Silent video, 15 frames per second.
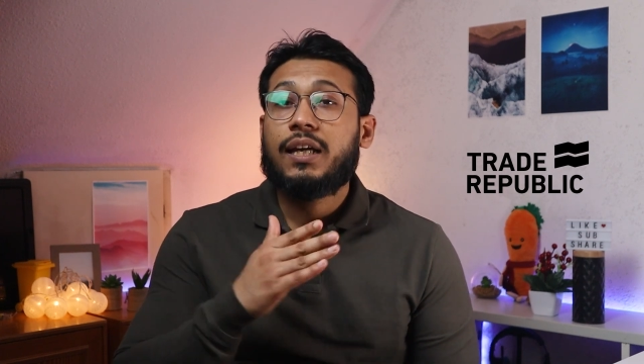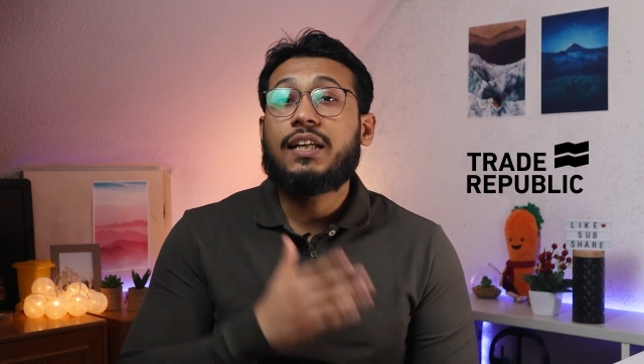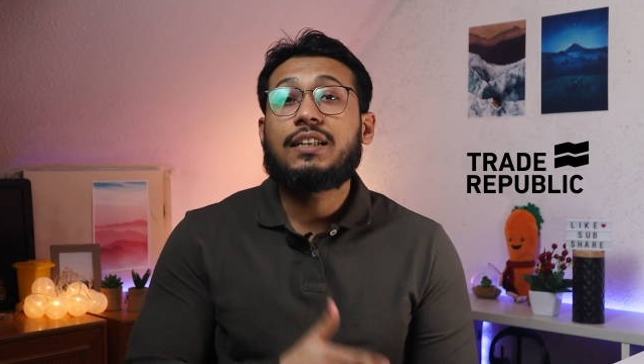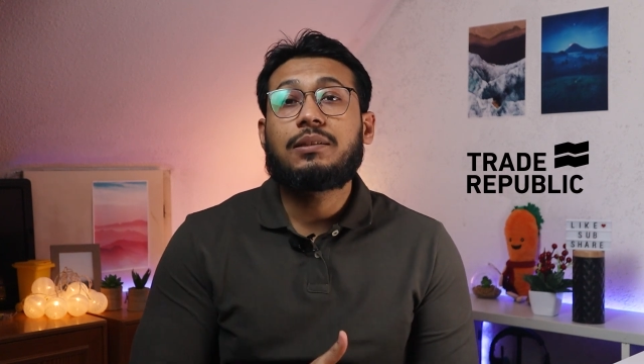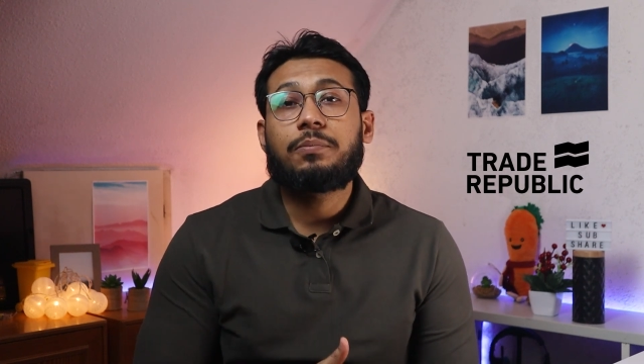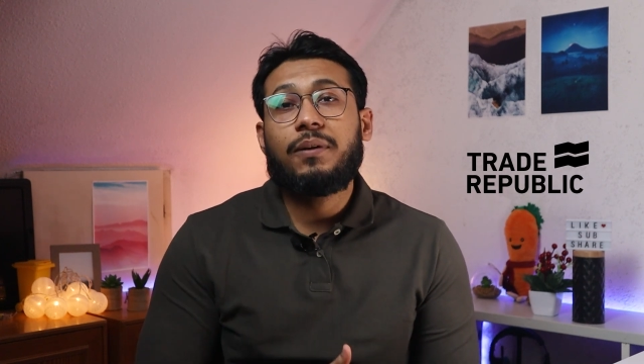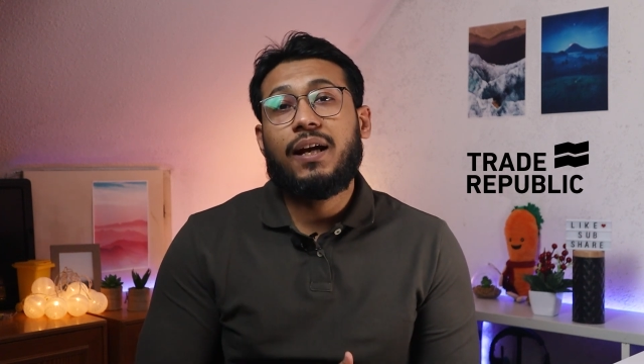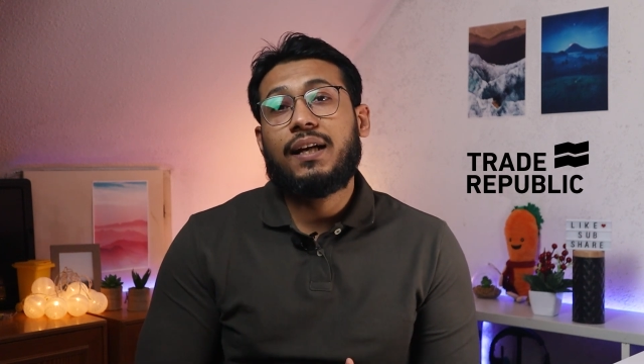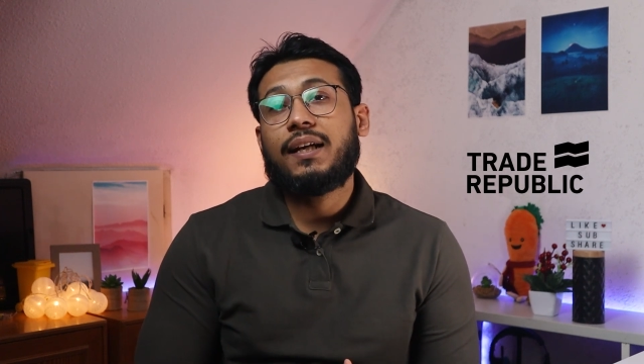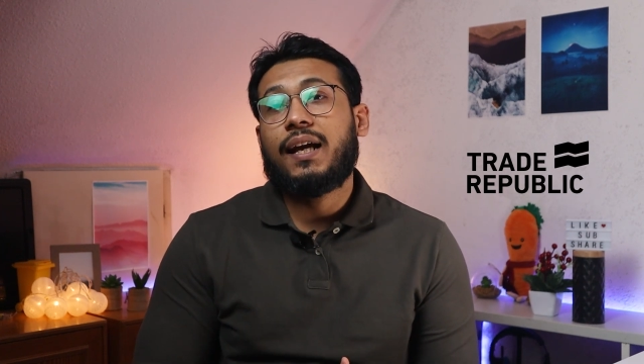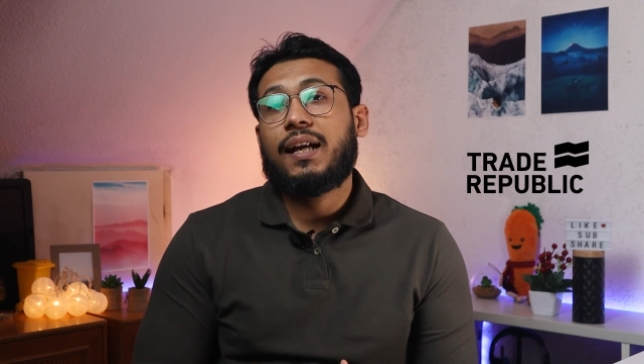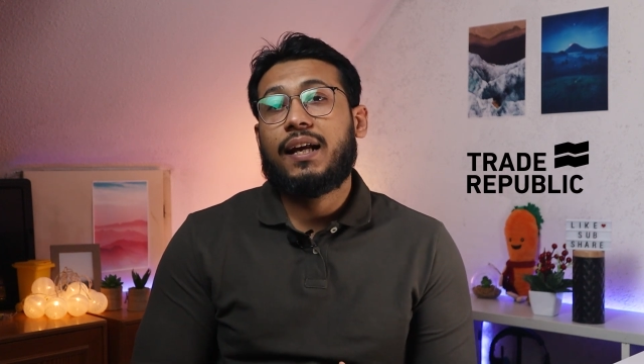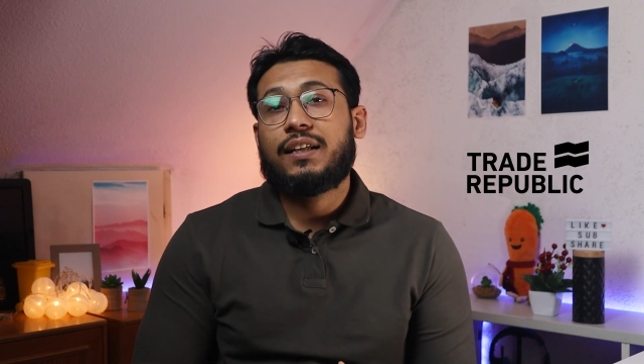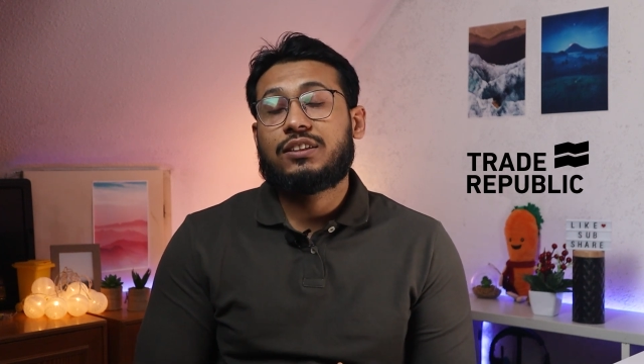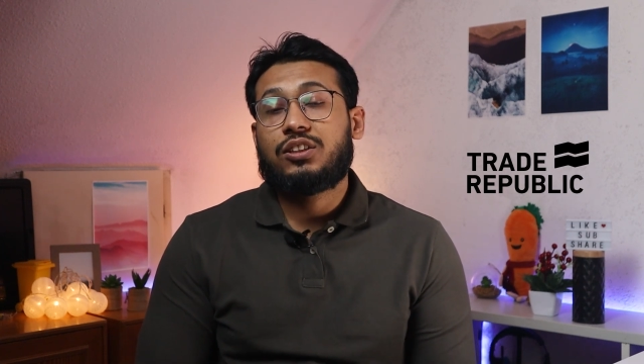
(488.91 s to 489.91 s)
Each plan
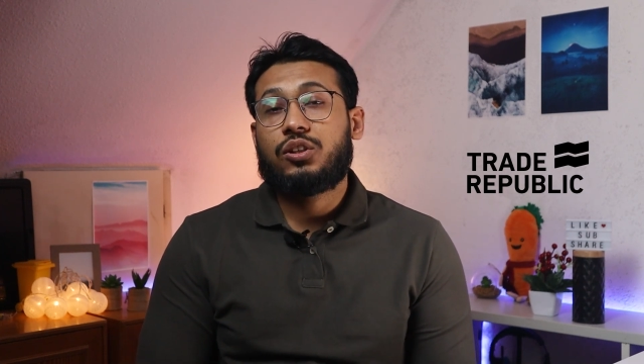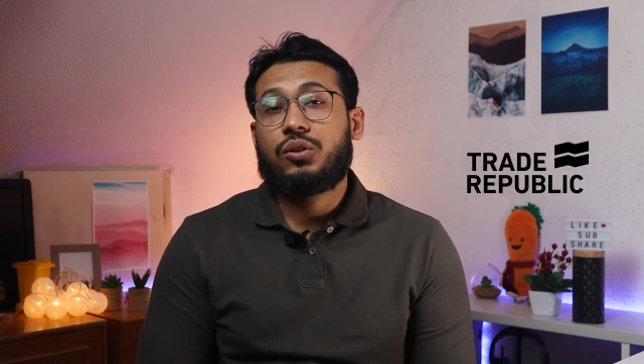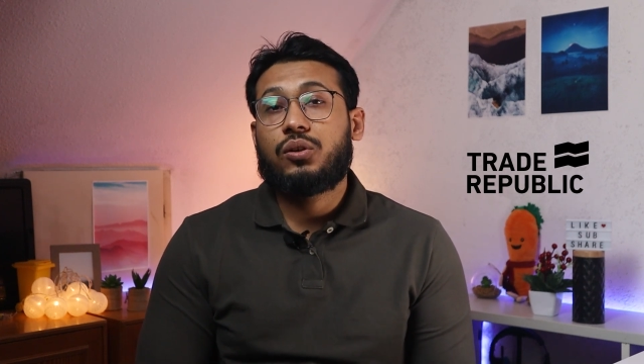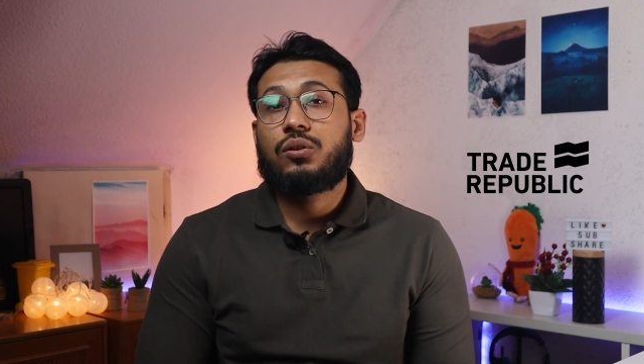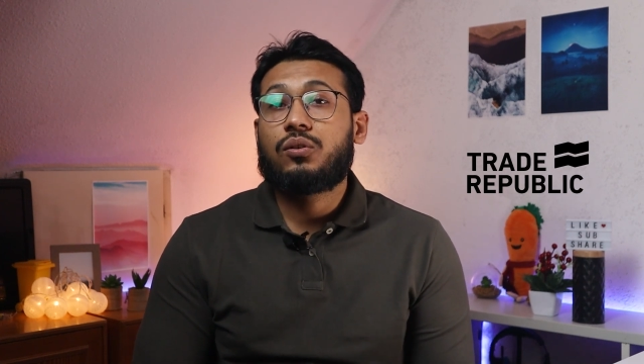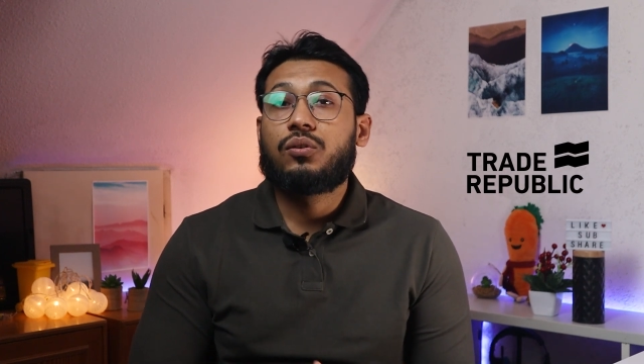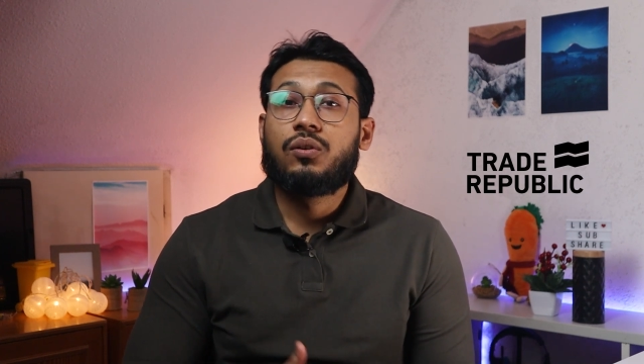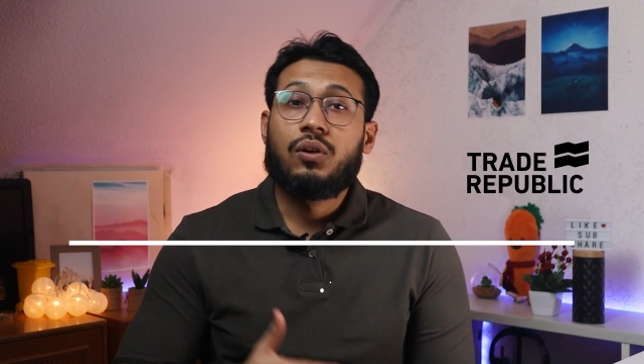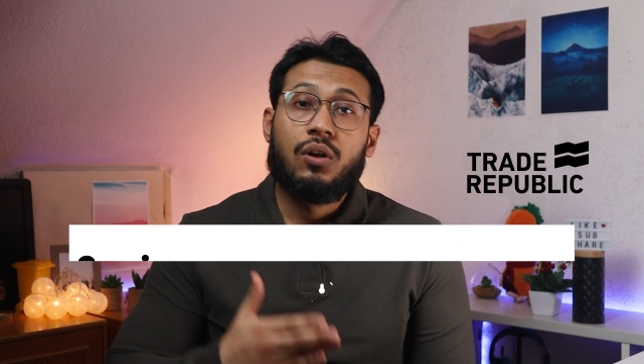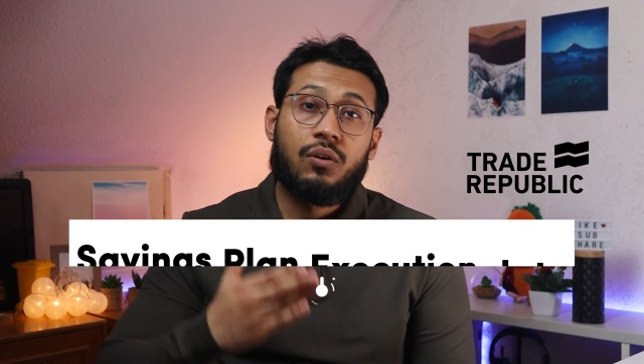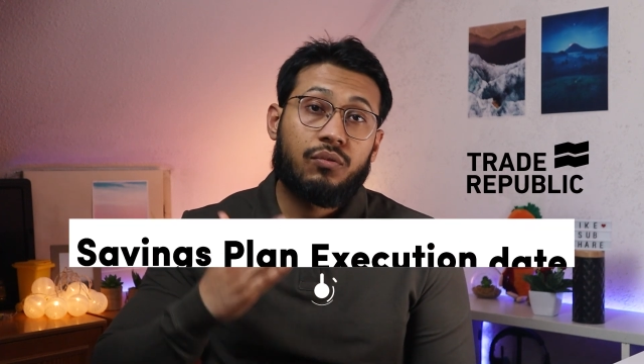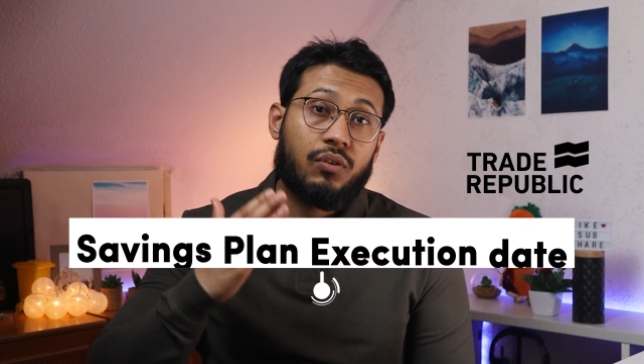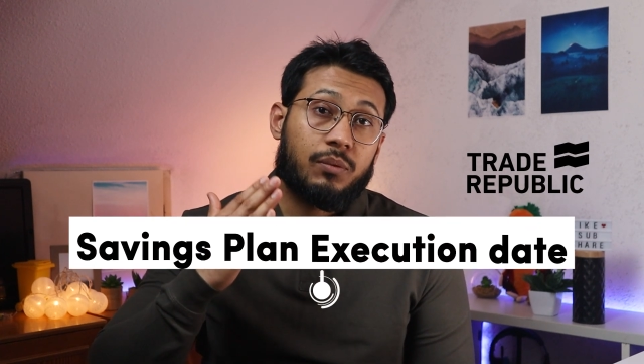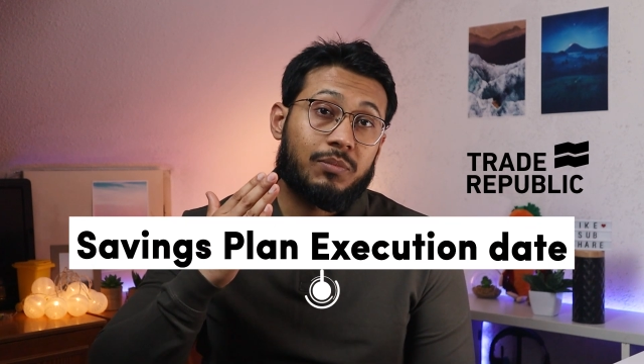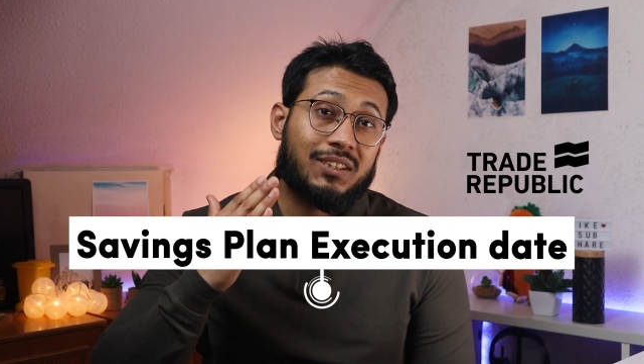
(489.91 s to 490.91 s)
can execute
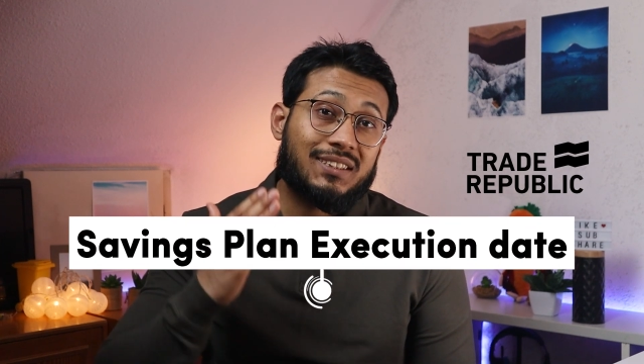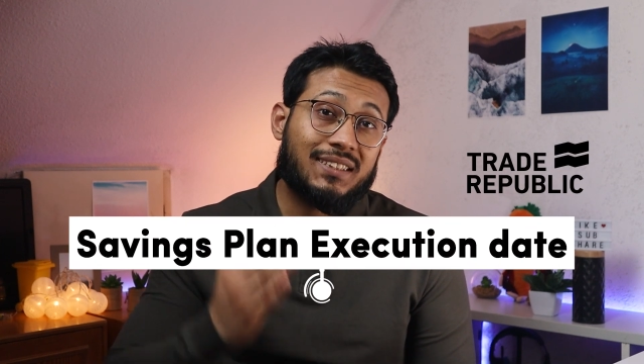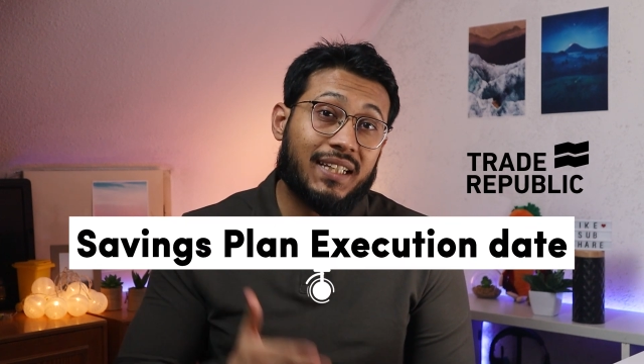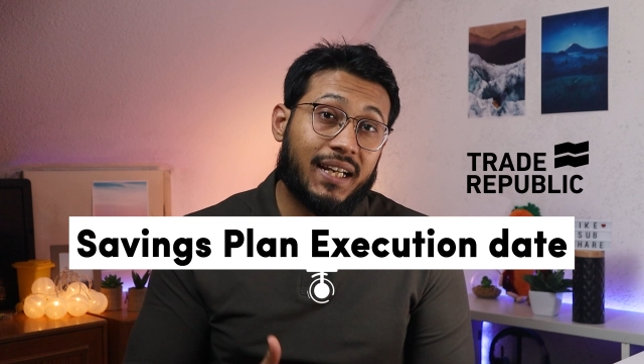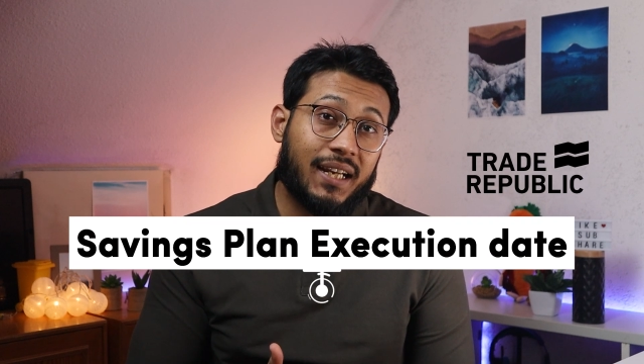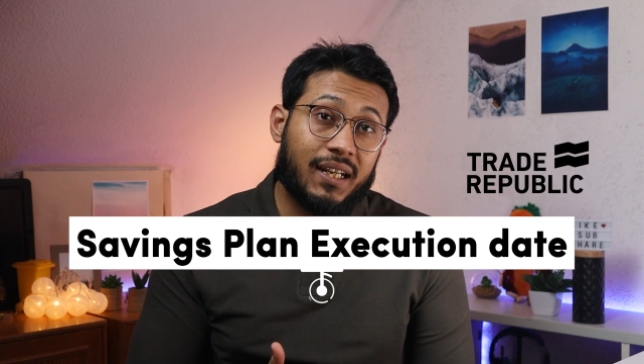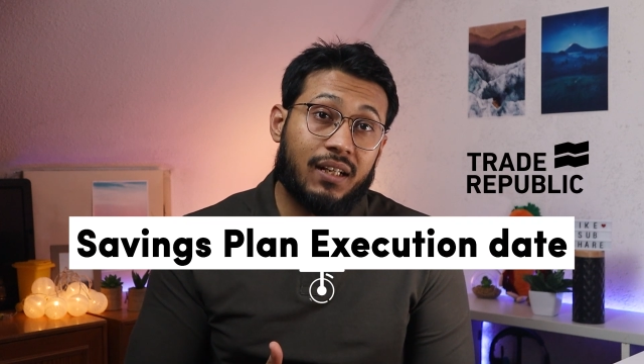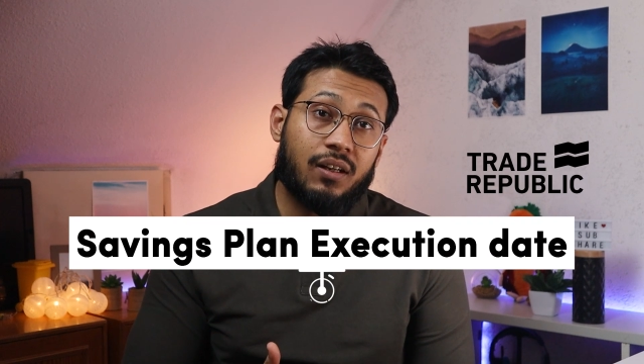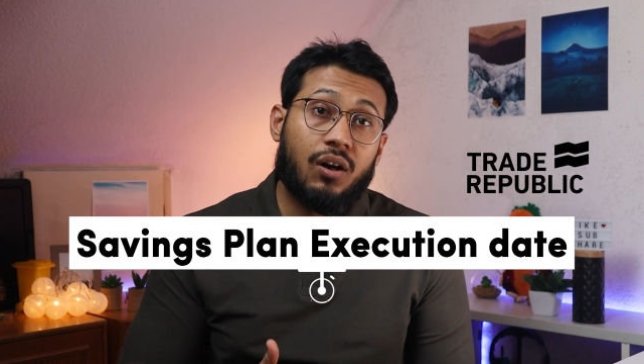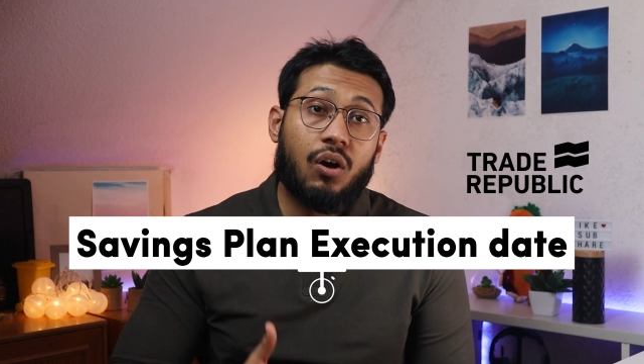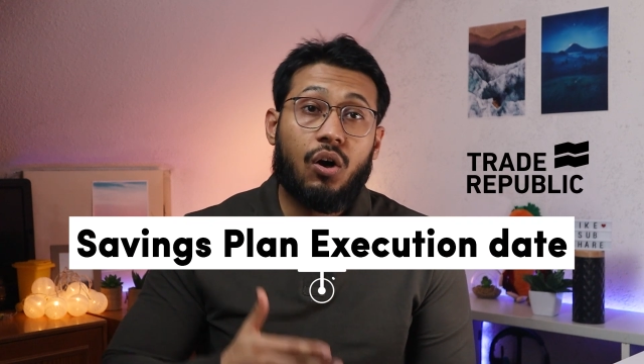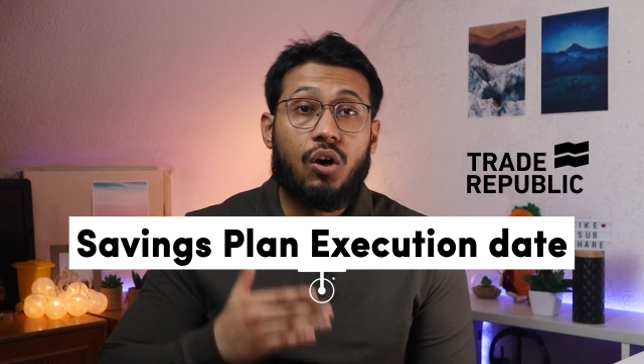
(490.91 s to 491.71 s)
from the second